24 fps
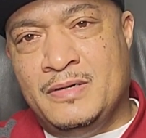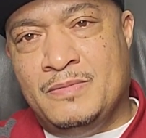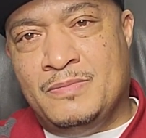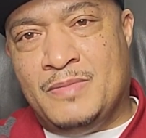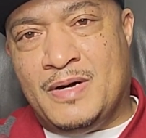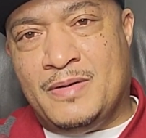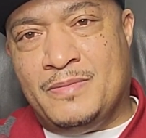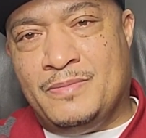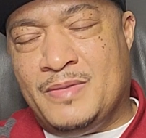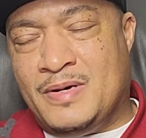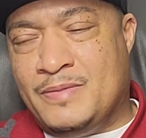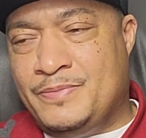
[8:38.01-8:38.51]

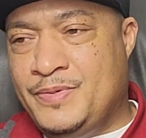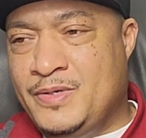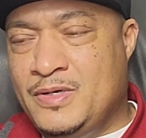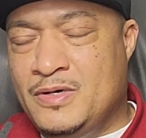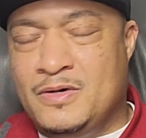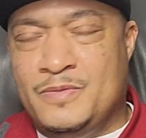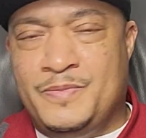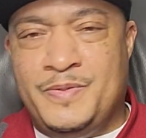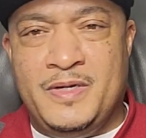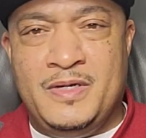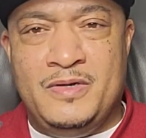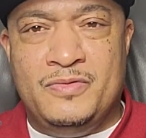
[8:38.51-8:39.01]
my
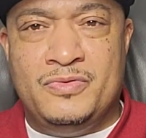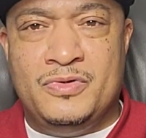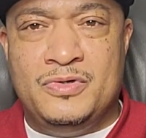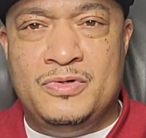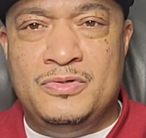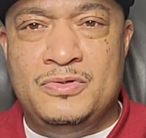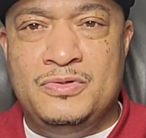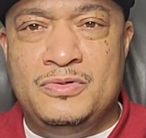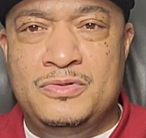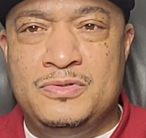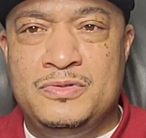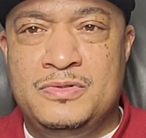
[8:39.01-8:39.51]
BOP
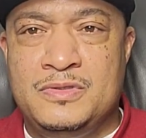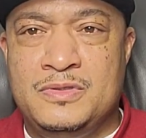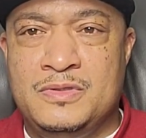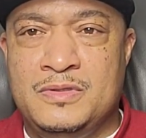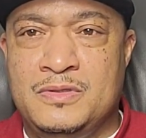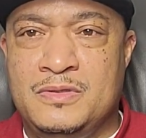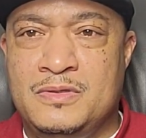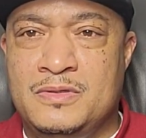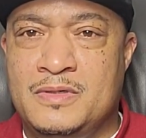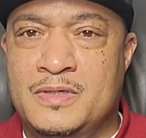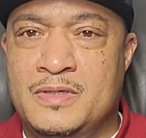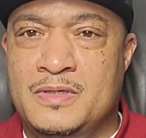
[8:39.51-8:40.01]
rules,
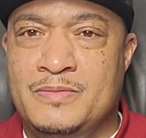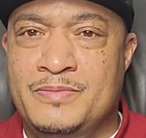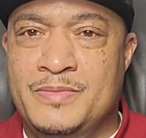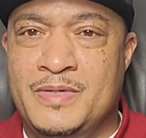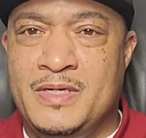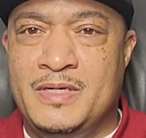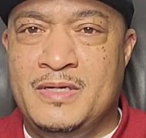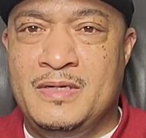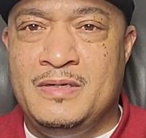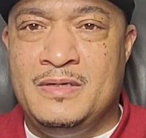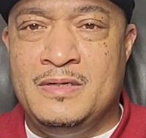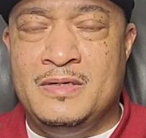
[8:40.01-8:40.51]
you know what I
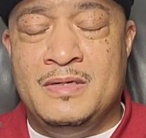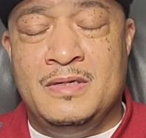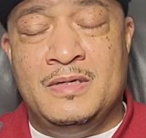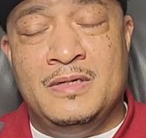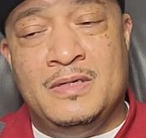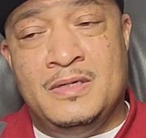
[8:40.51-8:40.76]
mean?